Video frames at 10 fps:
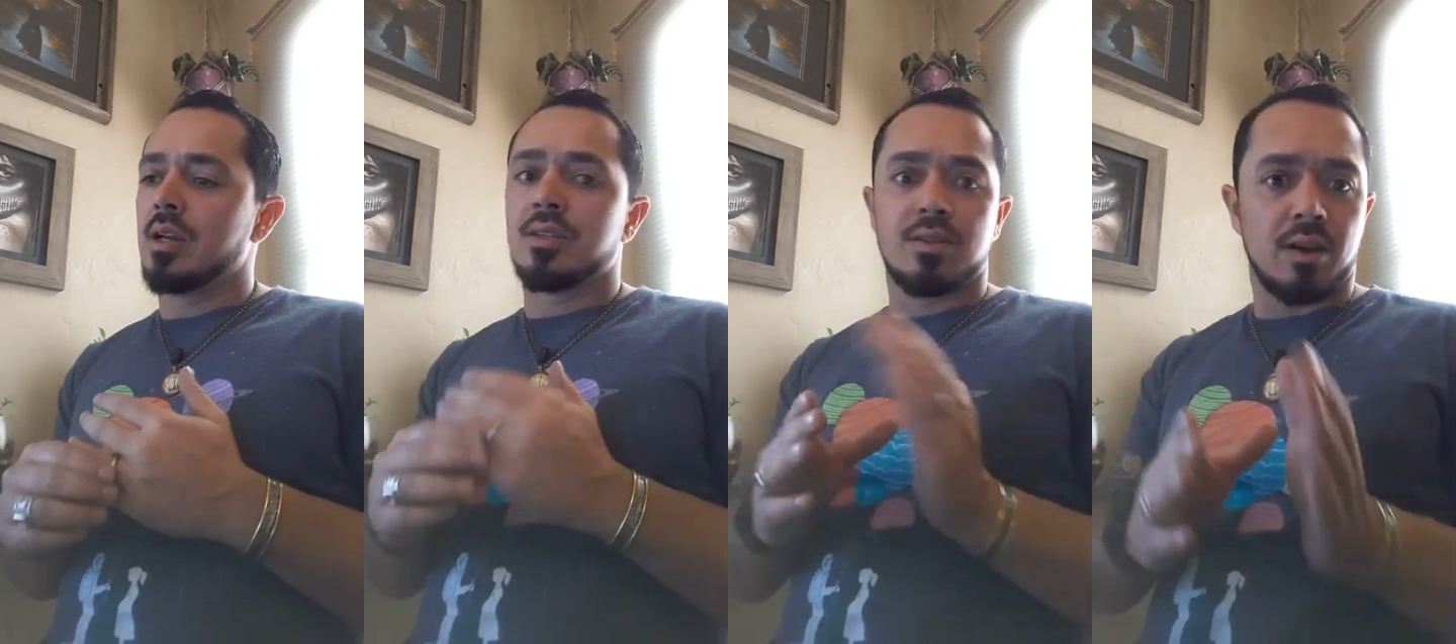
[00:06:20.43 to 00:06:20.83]

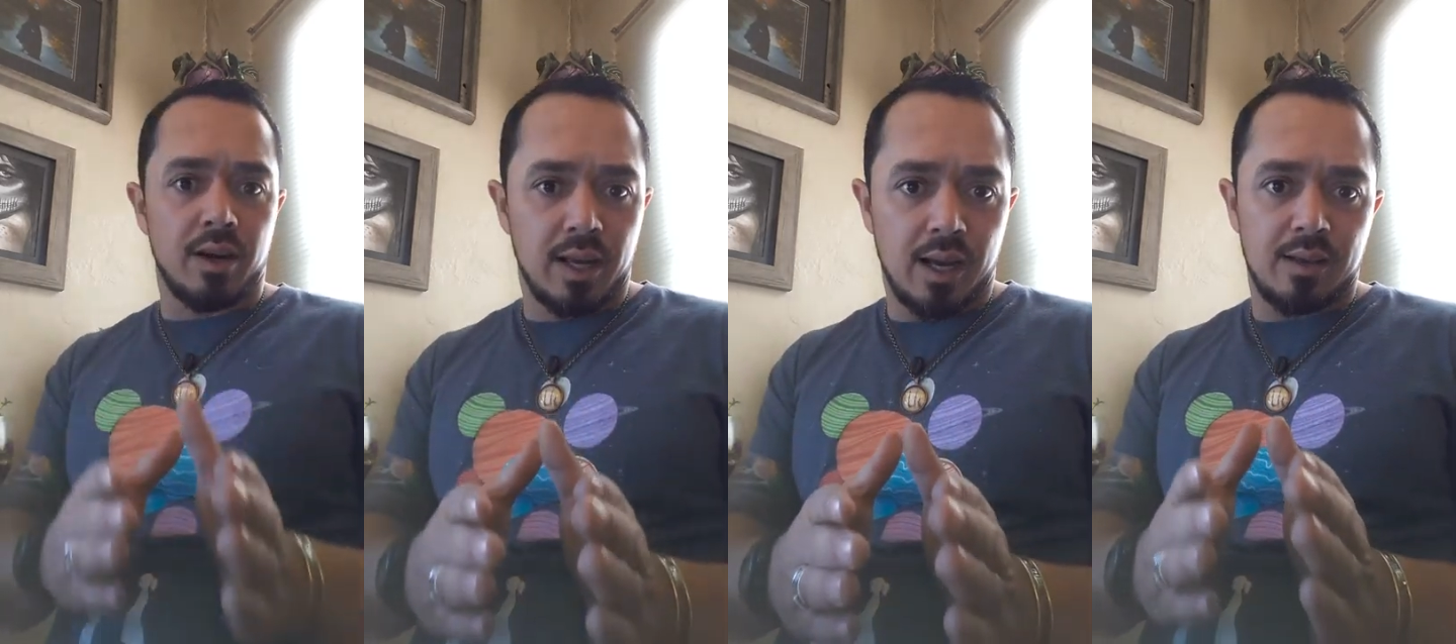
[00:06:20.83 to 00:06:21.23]

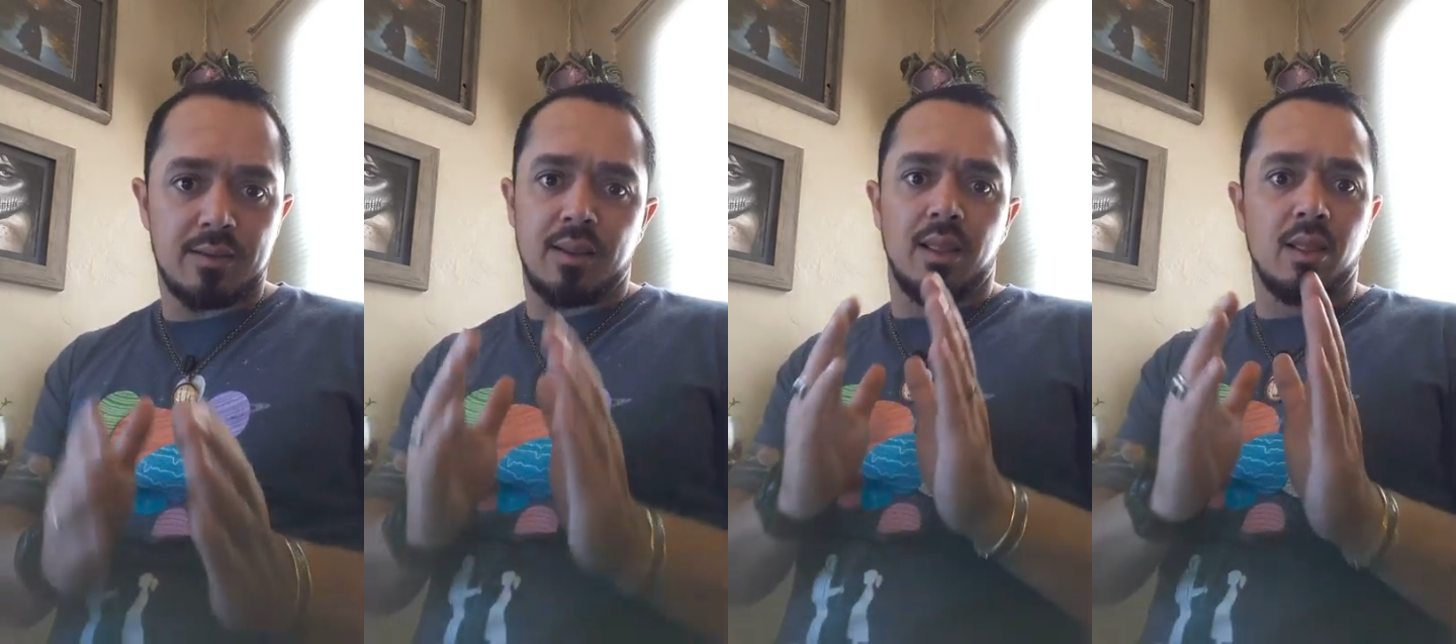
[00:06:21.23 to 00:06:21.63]
Sorry
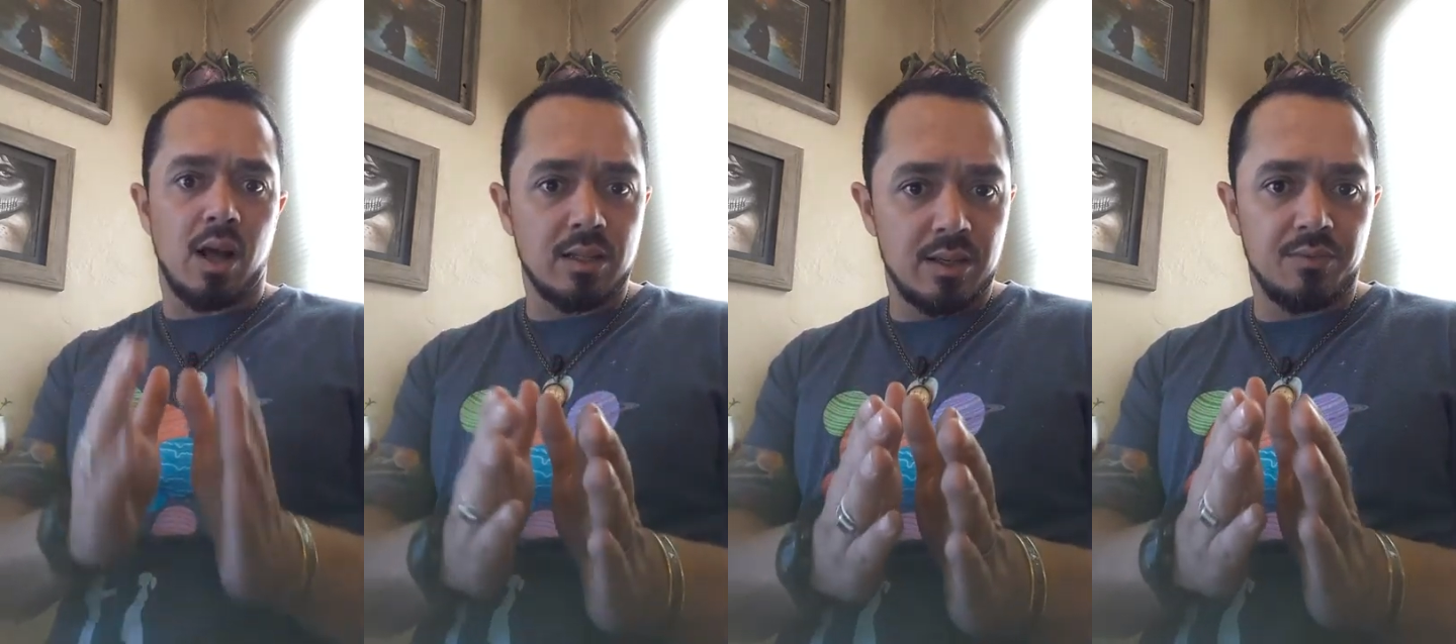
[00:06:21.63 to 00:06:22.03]
guys,
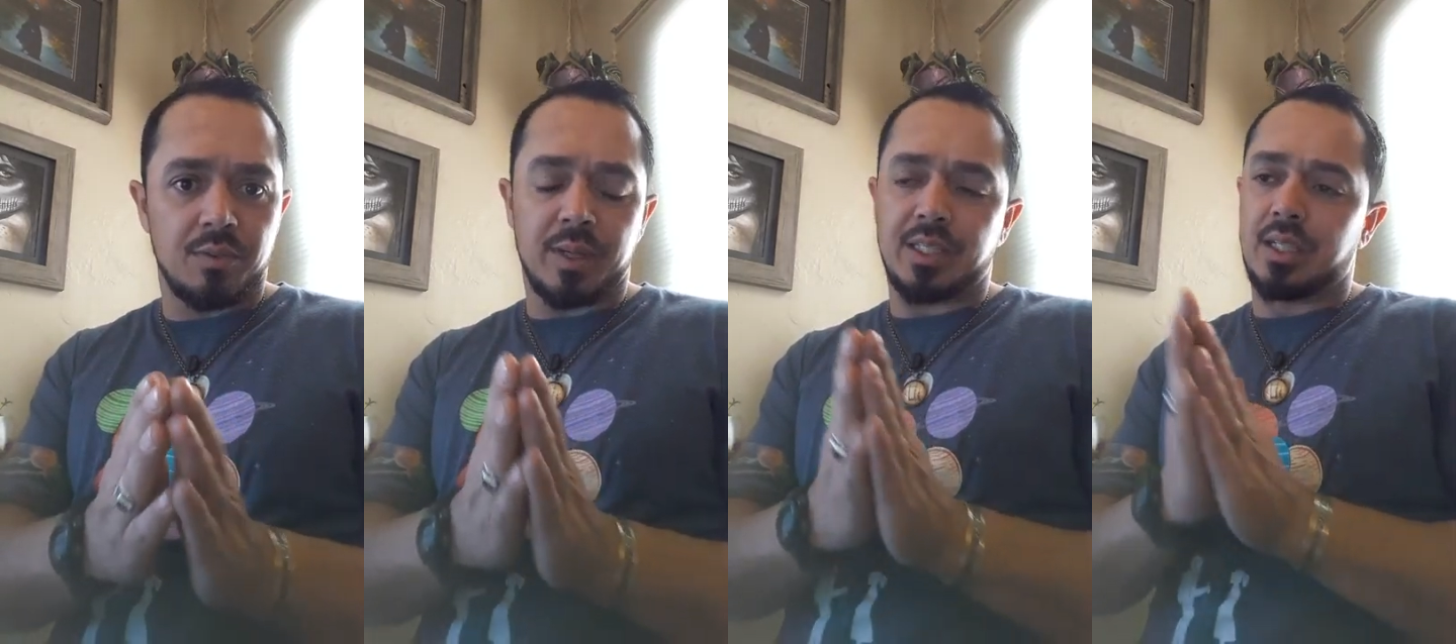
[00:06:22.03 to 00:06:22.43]
lots of
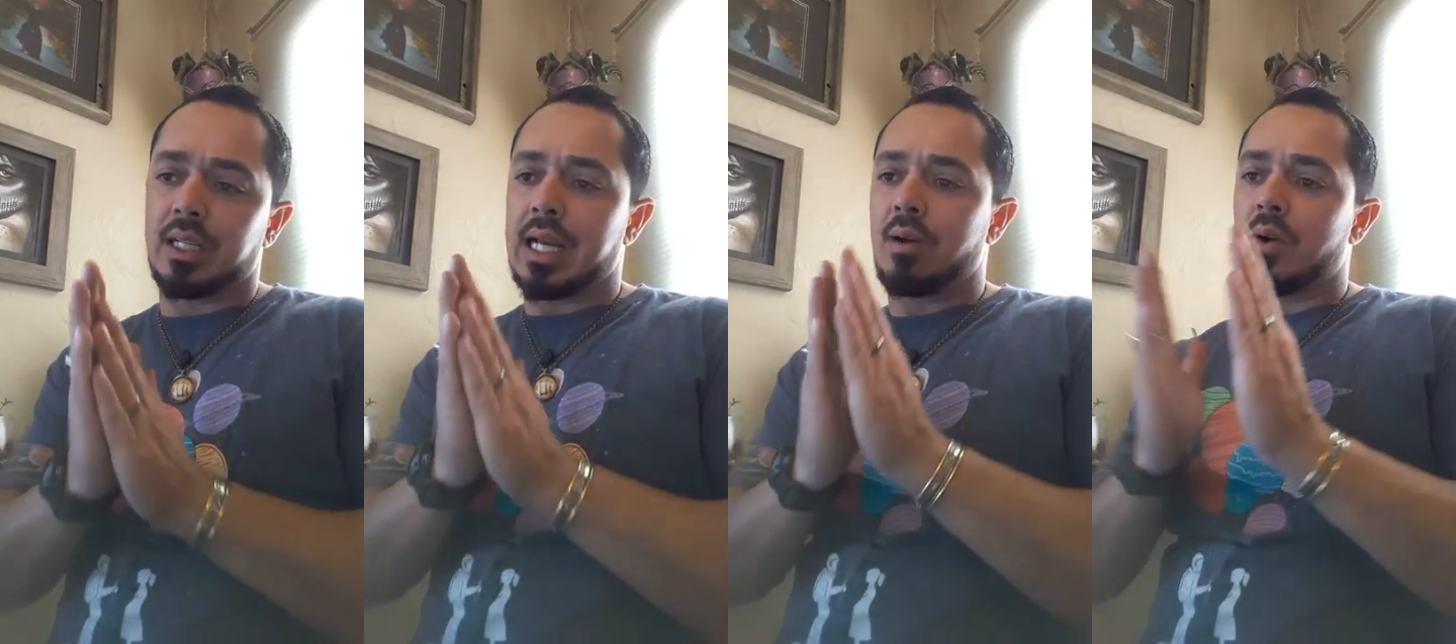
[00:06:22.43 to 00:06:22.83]
information
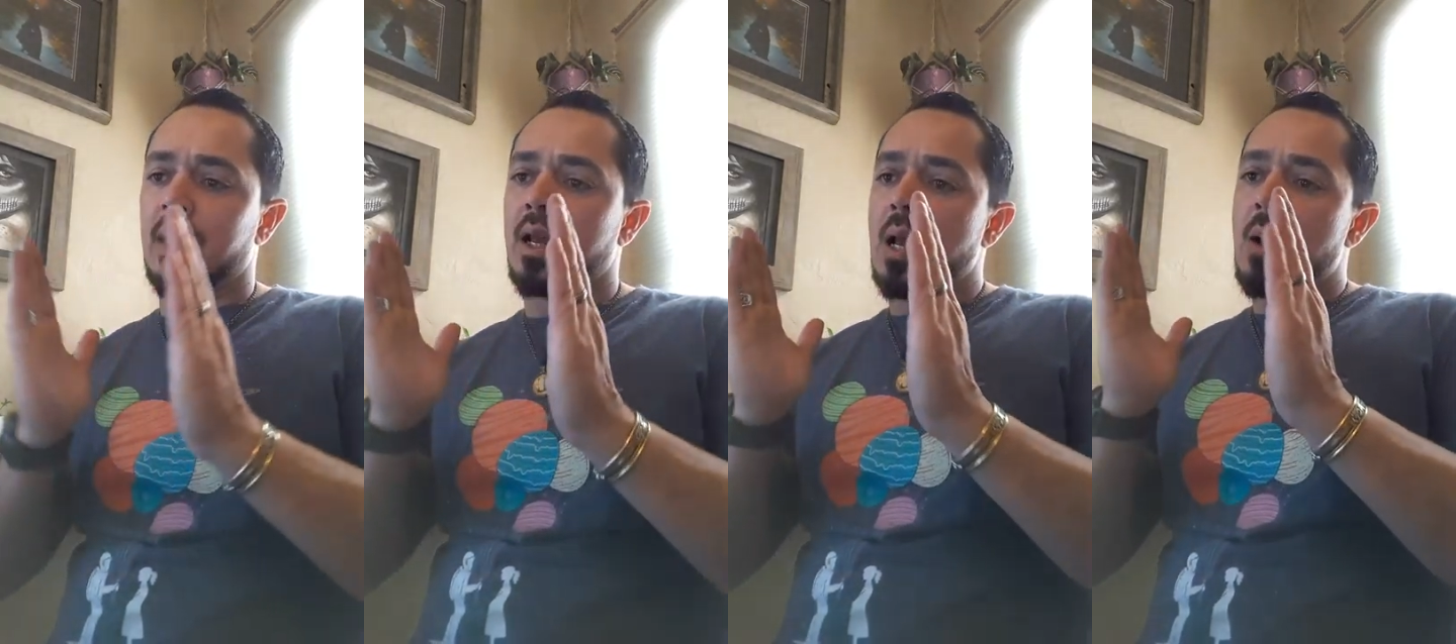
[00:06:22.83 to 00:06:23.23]
on that one,